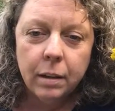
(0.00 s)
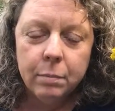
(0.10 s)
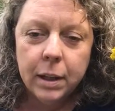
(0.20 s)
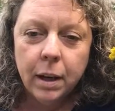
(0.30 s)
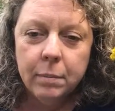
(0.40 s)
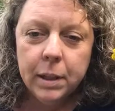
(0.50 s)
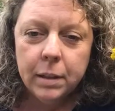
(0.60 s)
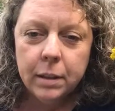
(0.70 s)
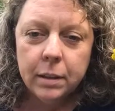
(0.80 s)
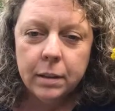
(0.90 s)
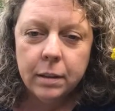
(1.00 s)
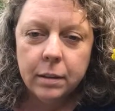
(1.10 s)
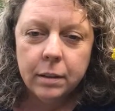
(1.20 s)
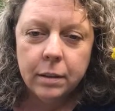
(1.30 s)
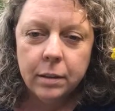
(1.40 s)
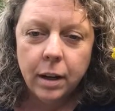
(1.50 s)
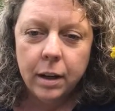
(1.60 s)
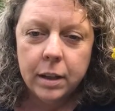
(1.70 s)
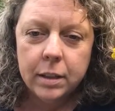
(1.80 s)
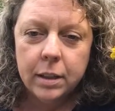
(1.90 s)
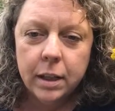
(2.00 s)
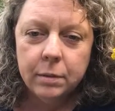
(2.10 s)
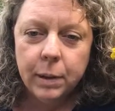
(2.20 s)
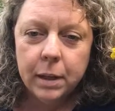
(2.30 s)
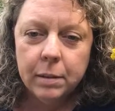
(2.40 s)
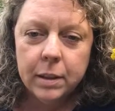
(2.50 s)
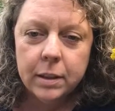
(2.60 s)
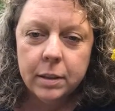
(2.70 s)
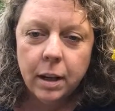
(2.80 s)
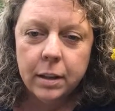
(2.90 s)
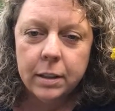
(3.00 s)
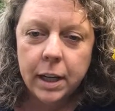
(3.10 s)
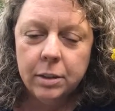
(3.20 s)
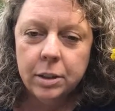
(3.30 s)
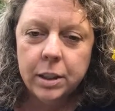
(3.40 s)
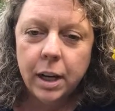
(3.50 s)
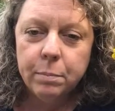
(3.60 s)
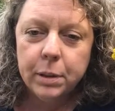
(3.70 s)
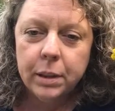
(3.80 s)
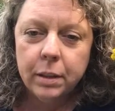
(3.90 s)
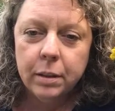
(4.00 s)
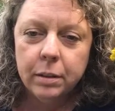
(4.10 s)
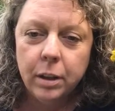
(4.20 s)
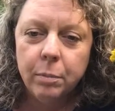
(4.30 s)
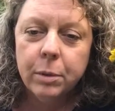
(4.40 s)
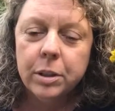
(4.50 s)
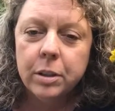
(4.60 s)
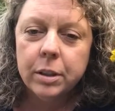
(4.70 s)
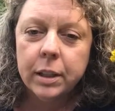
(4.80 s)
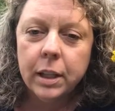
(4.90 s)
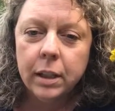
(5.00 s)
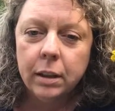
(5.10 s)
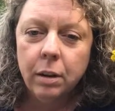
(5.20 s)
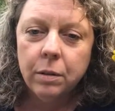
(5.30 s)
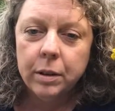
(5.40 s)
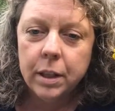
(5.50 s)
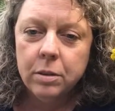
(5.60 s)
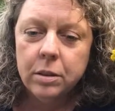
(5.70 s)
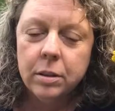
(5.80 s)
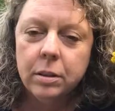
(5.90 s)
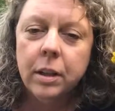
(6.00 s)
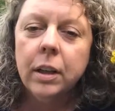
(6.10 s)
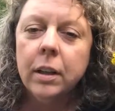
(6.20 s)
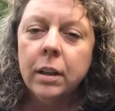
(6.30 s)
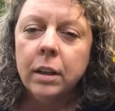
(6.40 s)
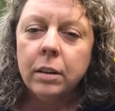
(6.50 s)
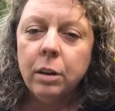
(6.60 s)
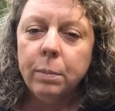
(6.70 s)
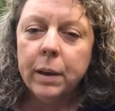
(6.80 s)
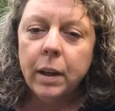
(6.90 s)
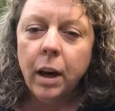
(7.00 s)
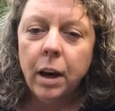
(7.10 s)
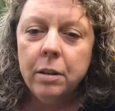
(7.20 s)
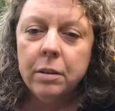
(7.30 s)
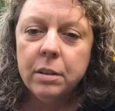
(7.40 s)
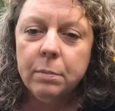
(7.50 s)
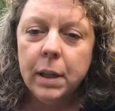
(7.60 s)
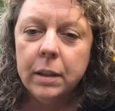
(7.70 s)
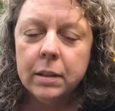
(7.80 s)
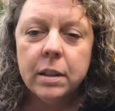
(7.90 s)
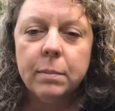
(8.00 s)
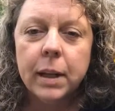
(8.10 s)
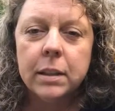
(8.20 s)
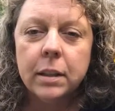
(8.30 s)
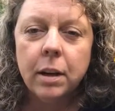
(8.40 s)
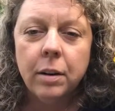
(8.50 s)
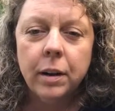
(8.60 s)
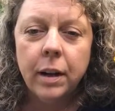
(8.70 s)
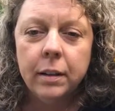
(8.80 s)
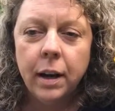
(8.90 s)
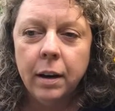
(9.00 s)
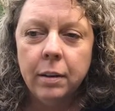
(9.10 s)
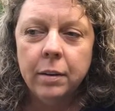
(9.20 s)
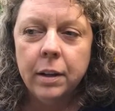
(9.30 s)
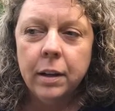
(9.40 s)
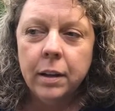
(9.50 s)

becoming, they're not extinct by any means, they're not endangered yet, but their numbers are getting lower. They used to go by the hundreds of millions to Mexico, and now